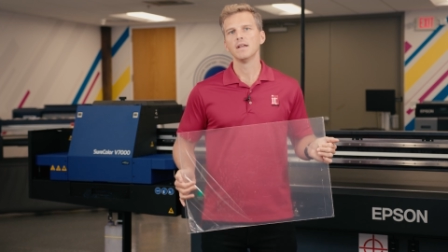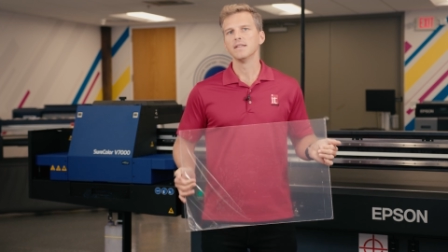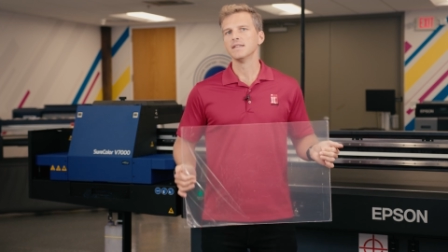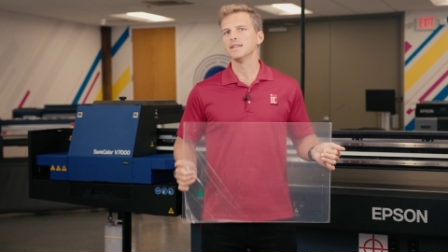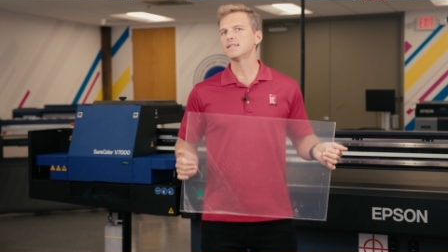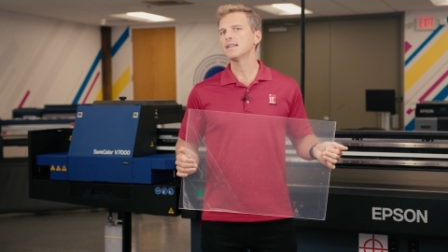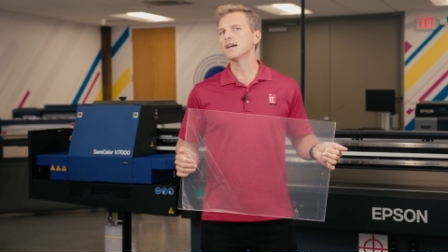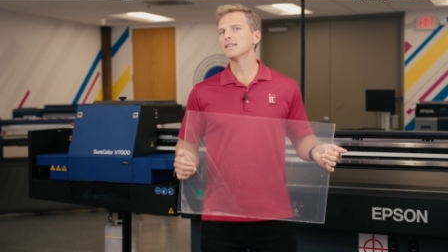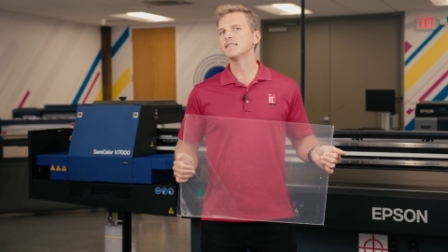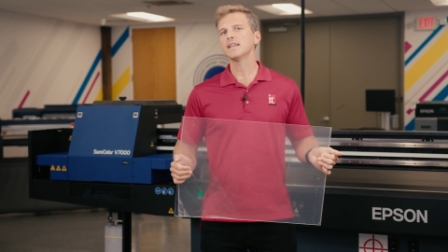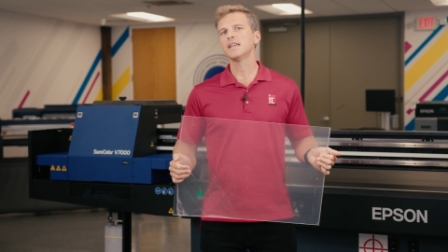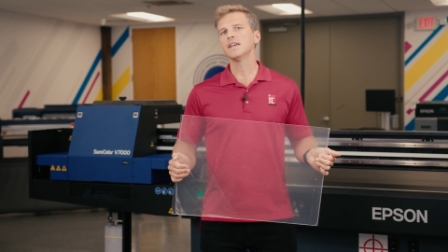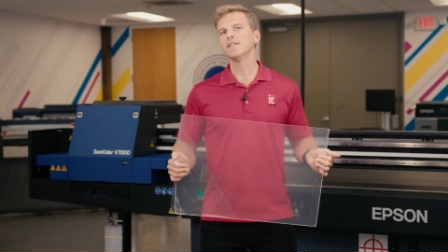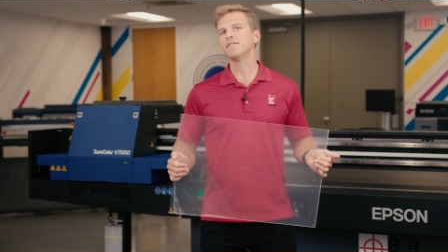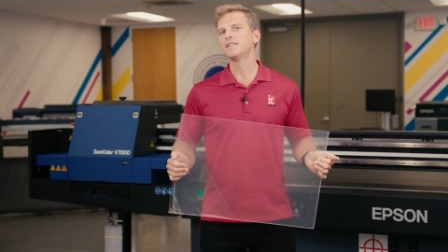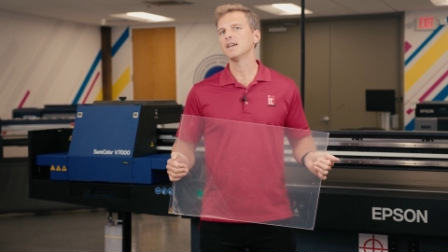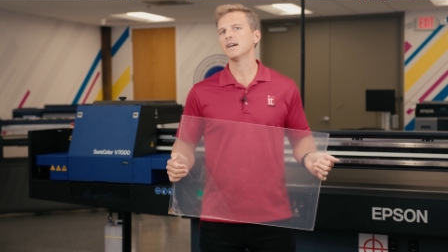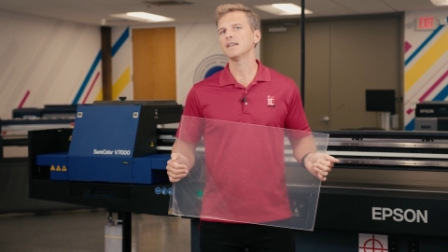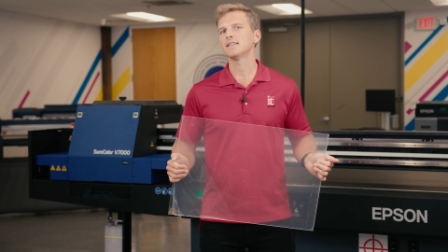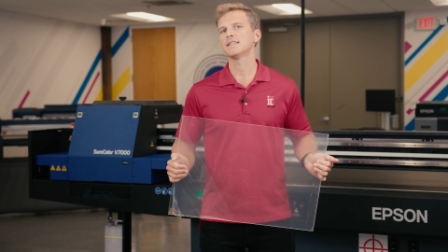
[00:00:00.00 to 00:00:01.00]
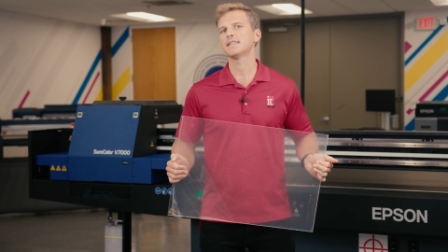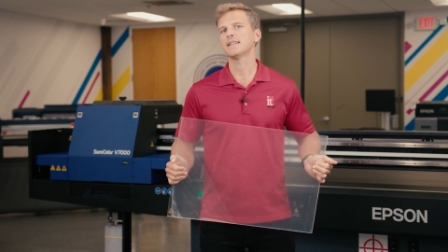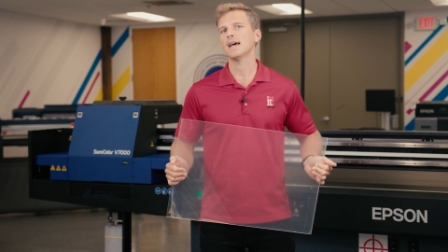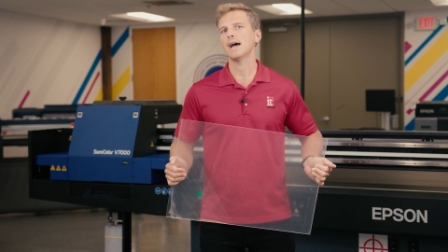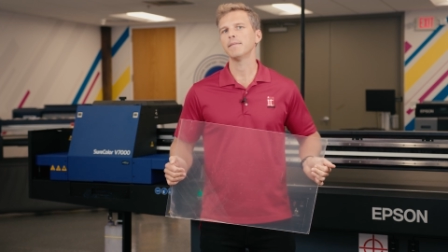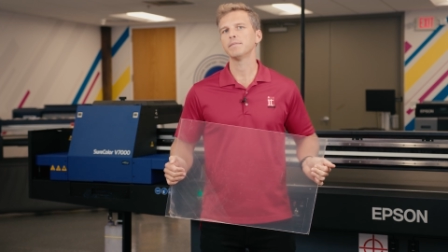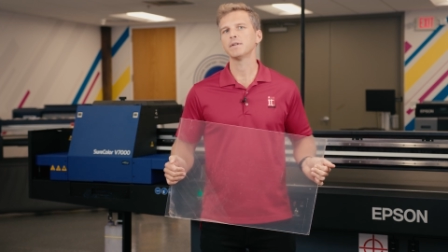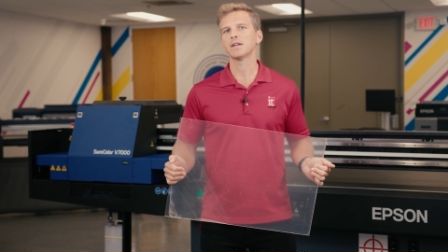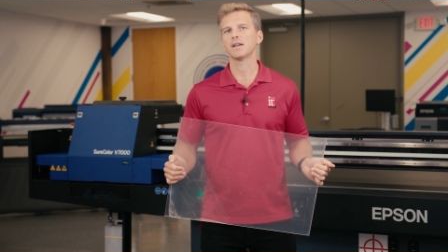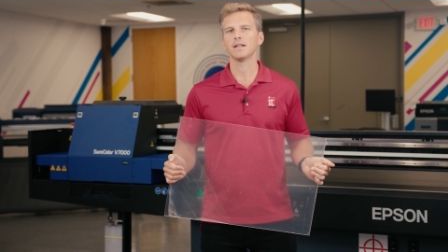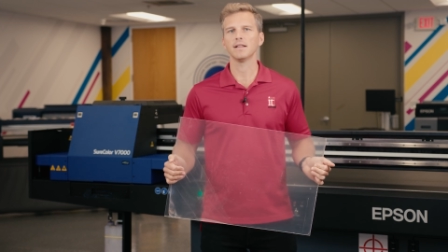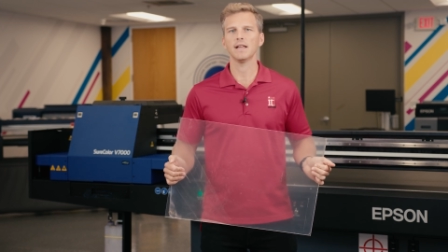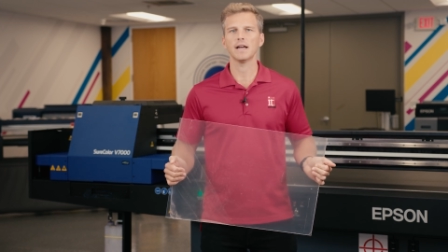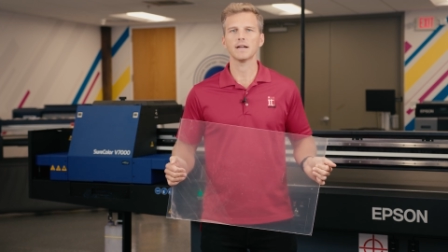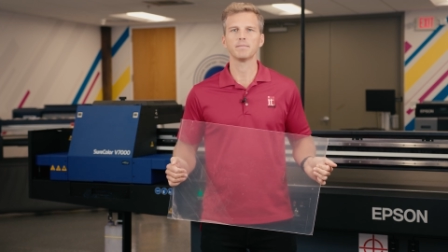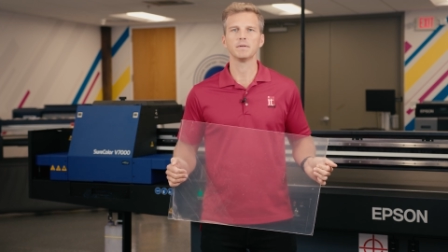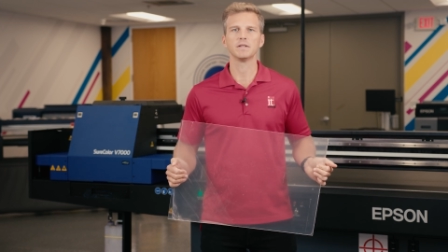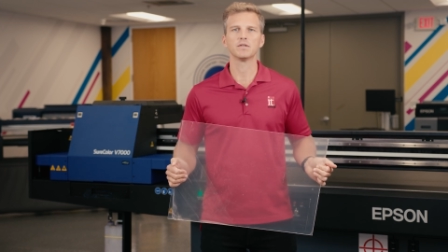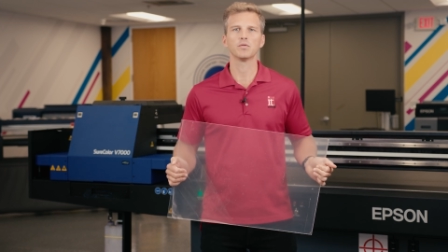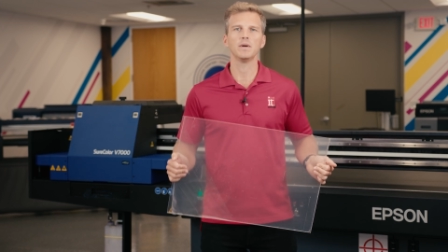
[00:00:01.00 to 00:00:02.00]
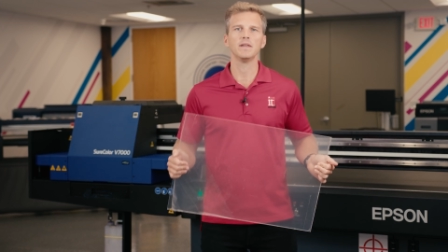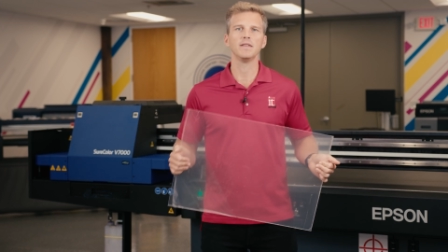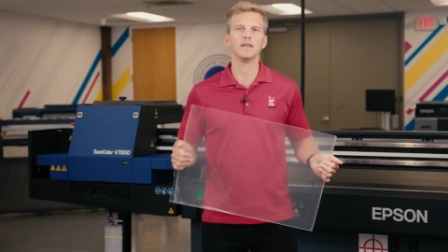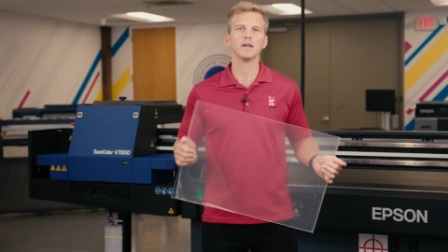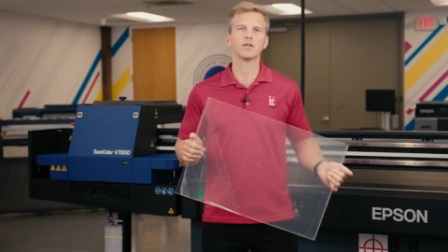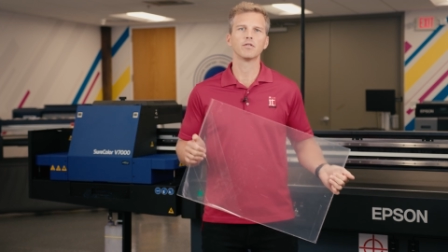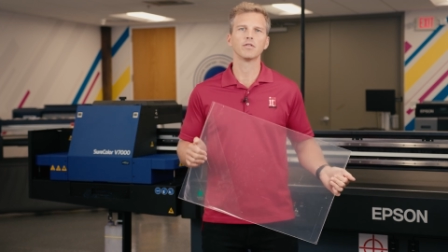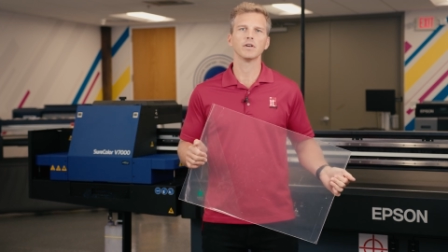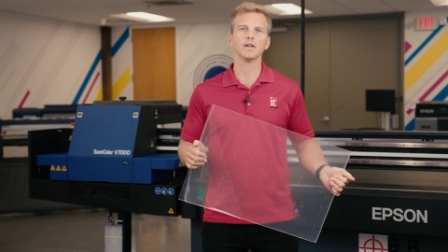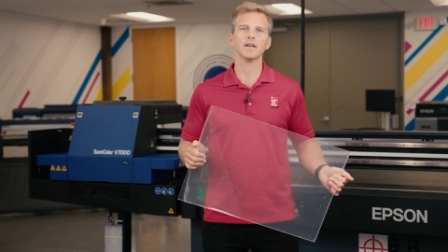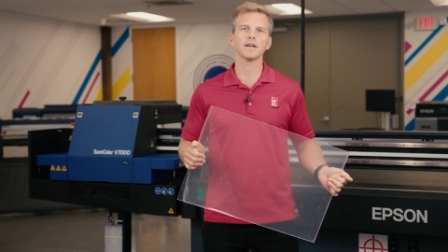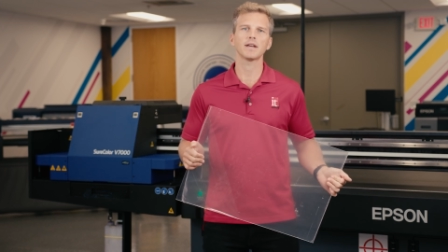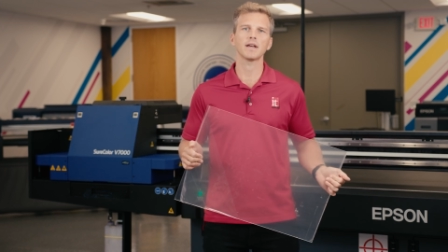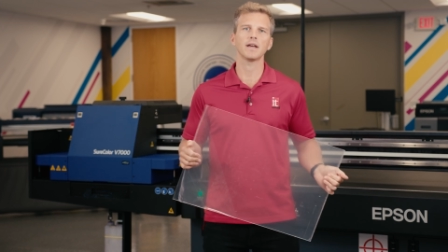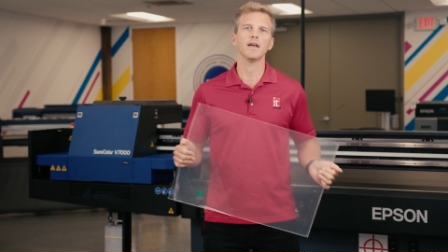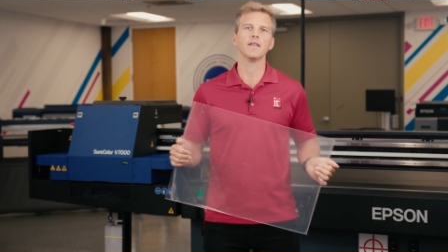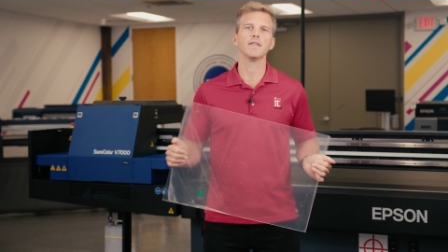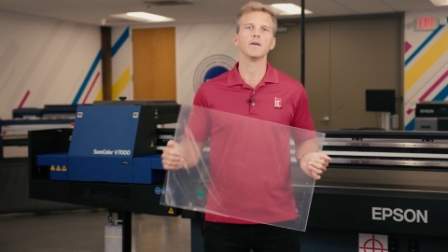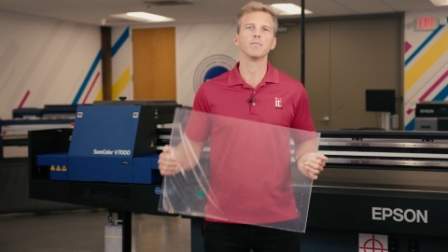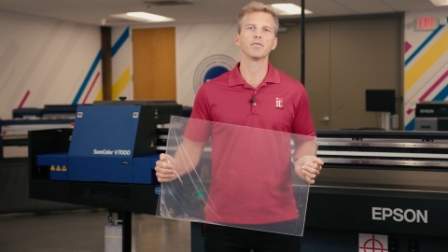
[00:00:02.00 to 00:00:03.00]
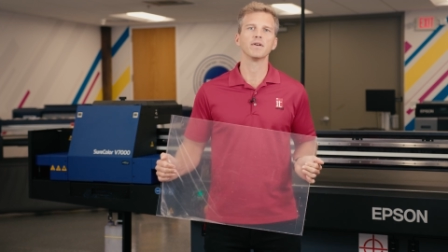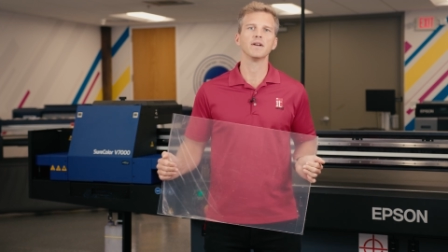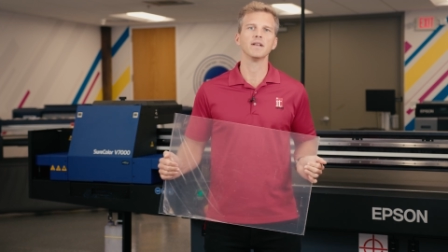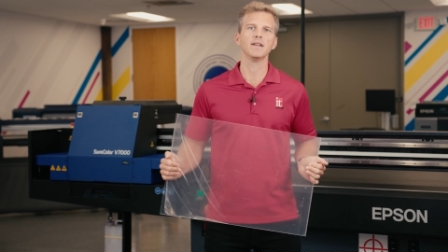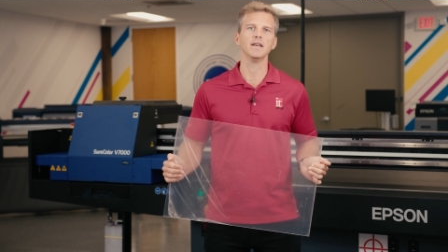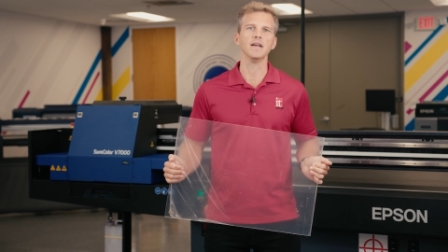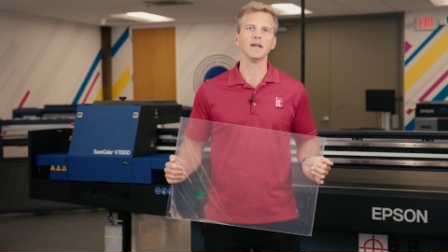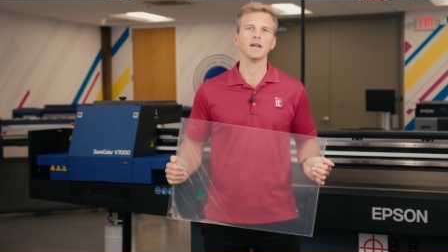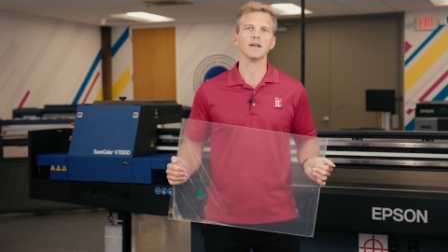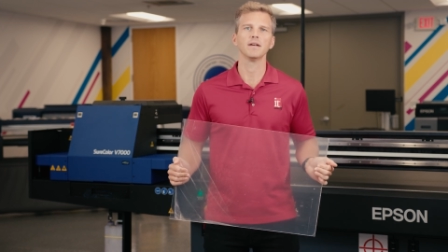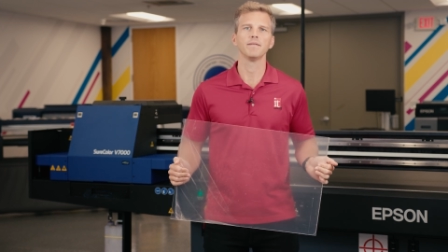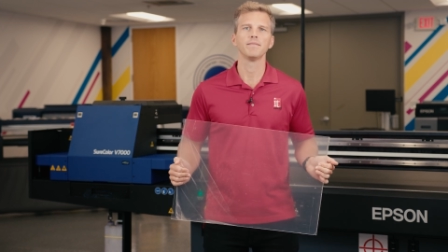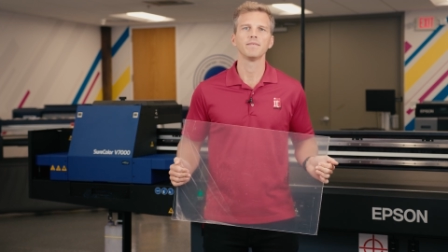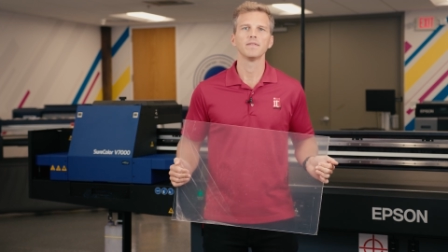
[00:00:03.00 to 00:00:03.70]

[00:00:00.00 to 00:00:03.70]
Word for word: This doesn't give dust time to collect between the acrylic and the printed ink.